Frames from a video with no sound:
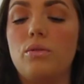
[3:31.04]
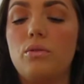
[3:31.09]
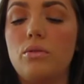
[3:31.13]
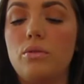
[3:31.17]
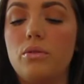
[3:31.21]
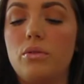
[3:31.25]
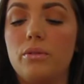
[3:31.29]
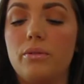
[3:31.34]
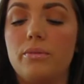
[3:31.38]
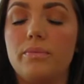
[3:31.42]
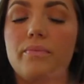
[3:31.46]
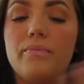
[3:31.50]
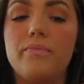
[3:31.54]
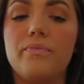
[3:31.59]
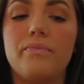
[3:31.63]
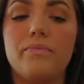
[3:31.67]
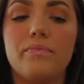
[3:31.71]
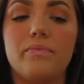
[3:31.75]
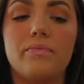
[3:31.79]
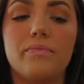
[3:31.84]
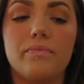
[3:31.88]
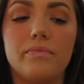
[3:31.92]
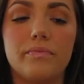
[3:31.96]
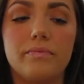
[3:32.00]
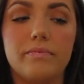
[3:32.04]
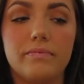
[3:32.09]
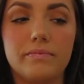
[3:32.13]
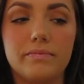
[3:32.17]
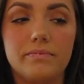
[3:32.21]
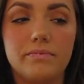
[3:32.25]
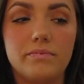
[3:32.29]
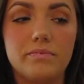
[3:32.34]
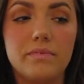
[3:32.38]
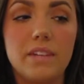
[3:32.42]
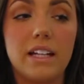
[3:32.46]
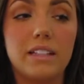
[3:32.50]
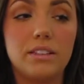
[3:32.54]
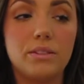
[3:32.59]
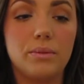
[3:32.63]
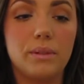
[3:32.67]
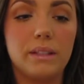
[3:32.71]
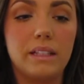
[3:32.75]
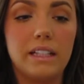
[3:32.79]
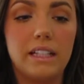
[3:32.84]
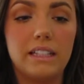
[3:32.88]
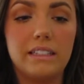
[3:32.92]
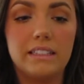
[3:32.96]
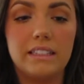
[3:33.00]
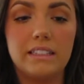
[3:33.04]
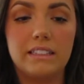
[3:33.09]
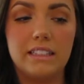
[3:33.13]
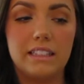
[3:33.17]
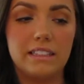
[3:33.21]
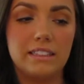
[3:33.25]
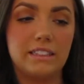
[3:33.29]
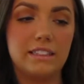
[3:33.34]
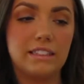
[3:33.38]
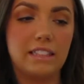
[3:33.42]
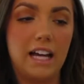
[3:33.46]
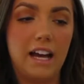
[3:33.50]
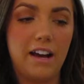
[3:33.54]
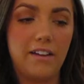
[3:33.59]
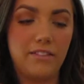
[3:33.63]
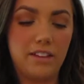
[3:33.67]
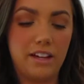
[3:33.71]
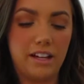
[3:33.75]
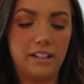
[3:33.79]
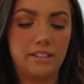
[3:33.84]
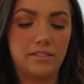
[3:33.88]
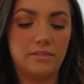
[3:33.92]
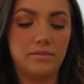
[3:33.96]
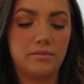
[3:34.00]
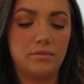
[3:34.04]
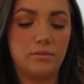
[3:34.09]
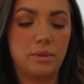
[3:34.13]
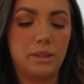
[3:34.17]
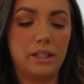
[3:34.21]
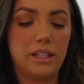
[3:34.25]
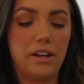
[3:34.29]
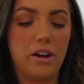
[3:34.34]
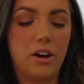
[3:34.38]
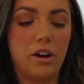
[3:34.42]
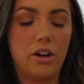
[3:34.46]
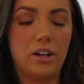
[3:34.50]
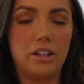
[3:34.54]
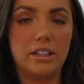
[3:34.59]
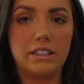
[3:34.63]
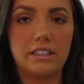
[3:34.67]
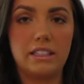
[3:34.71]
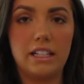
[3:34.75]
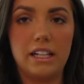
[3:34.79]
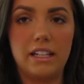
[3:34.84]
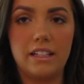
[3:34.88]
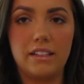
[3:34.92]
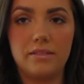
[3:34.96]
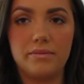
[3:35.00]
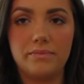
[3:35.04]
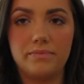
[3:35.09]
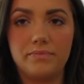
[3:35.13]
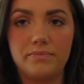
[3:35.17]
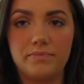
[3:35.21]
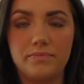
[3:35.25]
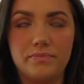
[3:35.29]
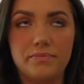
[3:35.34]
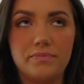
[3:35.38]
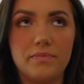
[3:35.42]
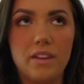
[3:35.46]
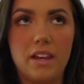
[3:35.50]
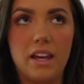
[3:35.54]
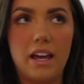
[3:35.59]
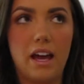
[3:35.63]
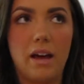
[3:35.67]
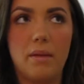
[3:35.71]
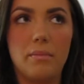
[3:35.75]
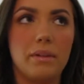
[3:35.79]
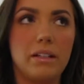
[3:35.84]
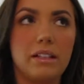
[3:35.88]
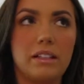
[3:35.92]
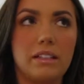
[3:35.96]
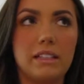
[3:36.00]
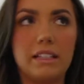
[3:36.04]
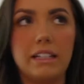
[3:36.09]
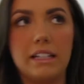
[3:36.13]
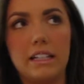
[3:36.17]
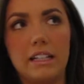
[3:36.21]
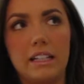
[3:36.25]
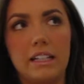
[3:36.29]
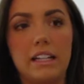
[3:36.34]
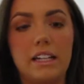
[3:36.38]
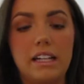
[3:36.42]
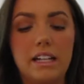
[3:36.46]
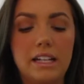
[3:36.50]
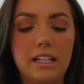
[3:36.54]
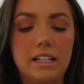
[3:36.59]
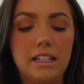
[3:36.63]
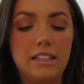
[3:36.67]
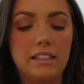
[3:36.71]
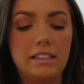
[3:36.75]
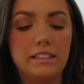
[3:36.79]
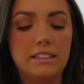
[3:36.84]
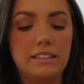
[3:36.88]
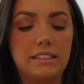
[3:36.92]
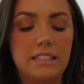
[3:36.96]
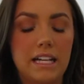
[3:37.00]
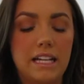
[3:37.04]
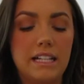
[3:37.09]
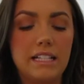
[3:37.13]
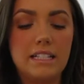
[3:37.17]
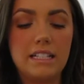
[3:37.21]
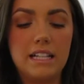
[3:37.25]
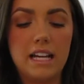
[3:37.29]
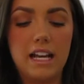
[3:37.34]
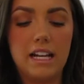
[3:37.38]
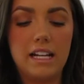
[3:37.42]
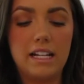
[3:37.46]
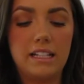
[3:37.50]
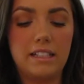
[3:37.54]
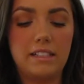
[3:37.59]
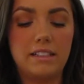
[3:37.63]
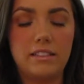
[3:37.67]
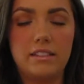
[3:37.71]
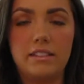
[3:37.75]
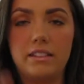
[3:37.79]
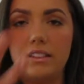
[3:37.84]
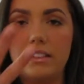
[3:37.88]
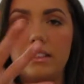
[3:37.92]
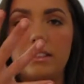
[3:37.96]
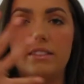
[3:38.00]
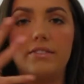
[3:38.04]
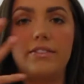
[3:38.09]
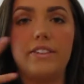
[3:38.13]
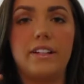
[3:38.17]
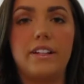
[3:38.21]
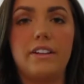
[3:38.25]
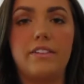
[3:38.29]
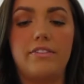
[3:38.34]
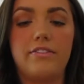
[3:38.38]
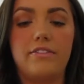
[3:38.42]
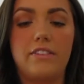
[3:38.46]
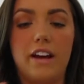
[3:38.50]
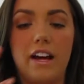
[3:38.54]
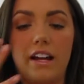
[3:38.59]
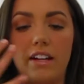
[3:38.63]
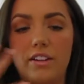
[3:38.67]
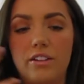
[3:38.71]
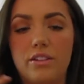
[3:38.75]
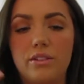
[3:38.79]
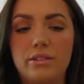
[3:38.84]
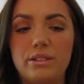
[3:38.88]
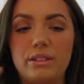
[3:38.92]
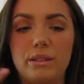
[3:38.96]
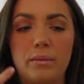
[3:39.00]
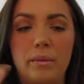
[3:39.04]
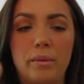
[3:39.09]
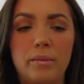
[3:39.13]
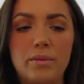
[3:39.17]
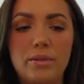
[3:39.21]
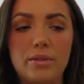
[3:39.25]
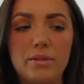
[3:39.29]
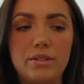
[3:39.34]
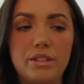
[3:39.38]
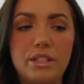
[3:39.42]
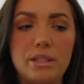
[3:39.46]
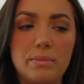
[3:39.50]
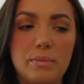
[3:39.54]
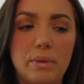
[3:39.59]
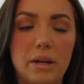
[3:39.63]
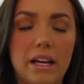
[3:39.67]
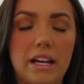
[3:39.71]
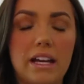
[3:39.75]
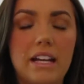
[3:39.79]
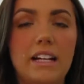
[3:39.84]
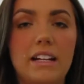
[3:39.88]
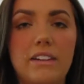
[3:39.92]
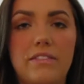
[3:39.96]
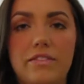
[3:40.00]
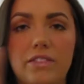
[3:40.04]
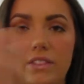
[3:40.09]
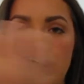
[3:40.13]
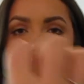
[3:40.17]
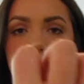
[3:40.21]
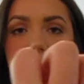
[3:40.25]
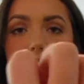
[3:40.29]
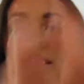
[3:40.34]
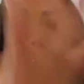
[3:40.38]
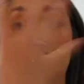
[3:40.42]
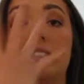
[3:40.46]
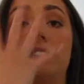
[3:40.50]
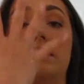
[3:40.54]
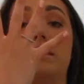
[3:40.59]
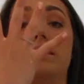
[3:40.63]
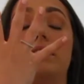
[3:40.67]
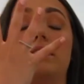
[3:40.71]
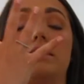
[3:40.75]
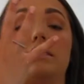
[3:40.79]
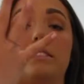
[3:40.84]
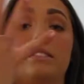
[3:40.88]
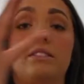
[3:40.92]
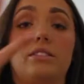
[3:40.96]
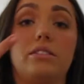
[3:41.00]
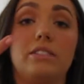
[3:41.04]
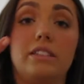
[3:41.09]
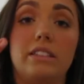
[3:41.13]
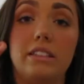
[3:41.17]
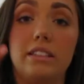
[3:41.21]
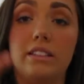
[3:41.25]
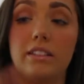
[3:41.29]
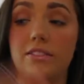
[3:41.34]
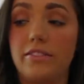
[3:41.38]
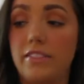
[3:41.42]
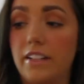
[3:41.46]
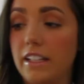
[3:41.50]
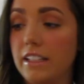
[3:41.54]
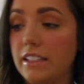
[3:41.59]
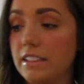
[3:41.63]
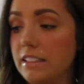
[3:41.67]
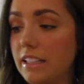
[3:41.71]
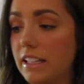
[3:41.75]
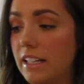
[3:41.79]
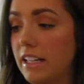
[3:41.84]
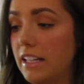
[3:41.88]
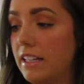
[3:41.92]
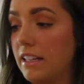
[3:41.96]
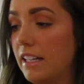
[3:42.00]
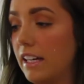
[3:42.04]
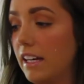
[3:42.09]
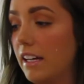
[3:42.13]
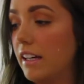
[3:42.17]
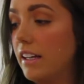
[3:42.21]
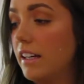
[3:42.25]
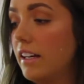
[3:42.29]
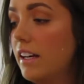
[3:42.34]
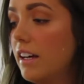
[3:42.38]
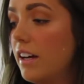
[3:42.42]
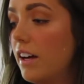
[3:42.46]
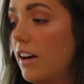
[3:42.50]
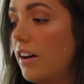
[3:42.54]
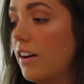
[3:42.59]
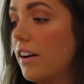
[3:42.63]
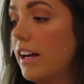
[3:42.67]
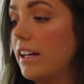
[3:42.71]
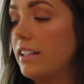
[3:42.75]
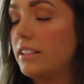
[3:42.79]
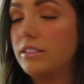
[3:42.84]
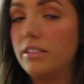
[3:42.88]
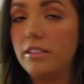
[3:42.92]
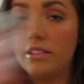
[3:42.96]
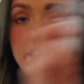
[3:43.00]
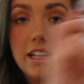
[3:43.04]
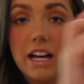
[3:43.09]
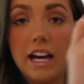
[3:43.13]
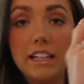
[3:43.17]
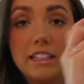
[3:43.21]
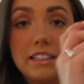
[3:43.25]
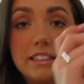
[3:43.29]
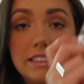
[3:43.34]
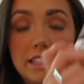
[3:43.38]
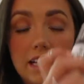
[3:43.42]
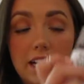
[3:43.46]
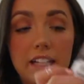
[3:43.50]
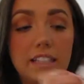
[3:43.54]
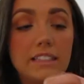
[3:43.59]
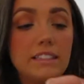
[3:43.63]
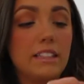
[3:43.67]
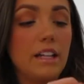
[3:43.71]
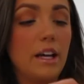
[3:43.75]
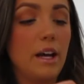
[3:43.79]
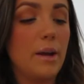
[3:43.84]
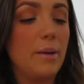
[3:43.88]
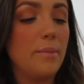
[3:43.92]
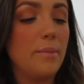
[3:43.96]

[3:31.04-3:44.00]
Ooh, that's really nice. It doesn't have that really harsh, like, chemically scent, and it is very fine. Sometimes you spray it and it feels like it's like assaulting your face. I hate that. Okay, so that's nice.